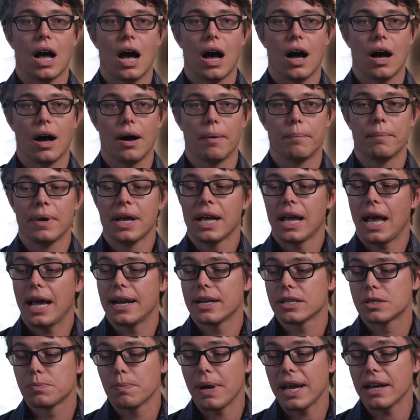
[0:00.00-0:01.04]
and
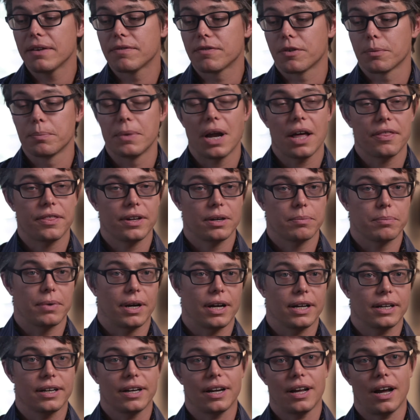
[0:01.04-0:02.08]
it's made from nothing
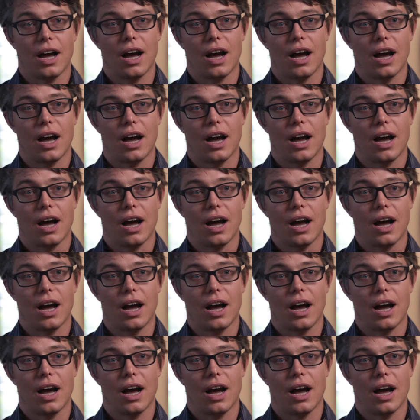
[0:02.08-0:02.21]
but